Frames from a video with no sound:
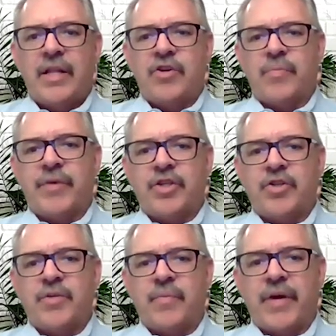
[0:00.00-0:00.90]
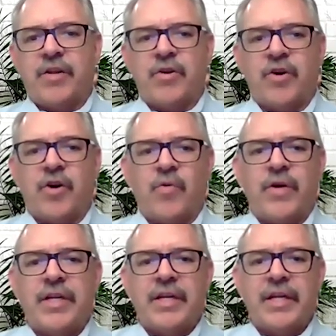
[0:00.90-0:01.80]
they took pictures of Michael
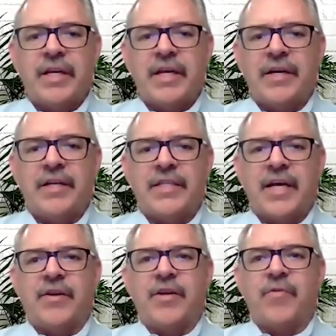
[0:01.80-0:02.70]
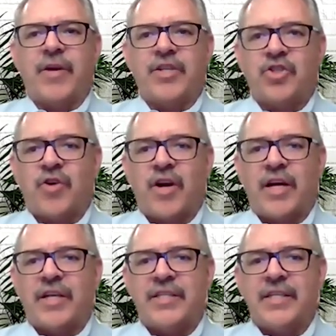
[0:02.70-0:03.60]
Cohen eating at an Italian
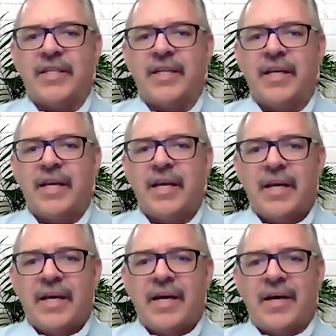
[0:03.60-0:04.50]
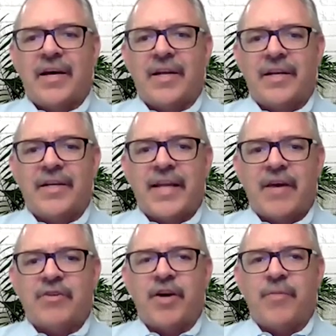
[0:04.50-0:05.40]
restaurant in
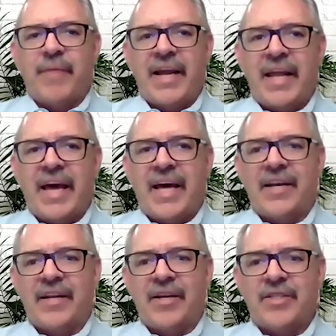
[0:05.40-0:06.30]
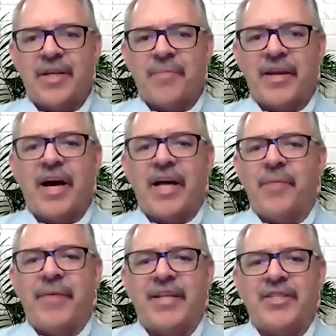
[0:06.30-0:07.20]
downtown Manhattan. And it's like, my God,
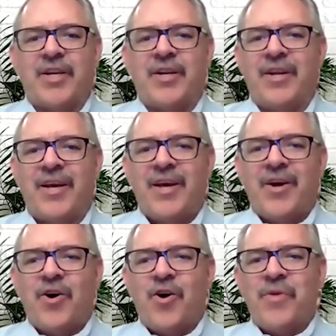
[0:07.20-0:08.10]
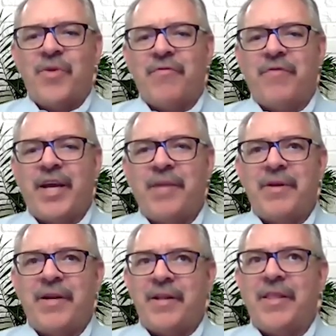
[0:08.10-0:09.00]
the man's on home
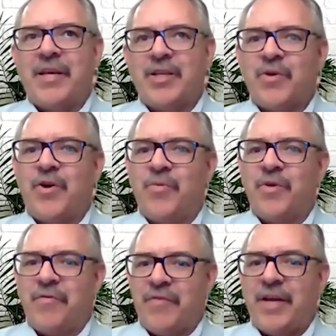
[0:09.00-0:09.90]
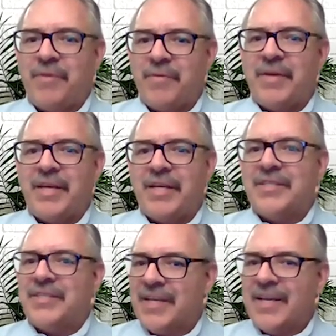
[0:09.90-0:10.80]
confinement. And the thing is, well, home confinement
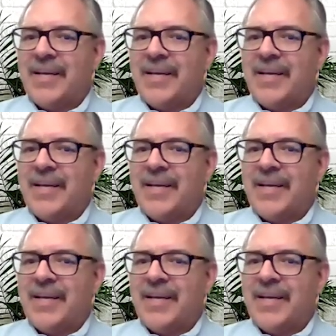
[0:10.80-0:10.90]
means,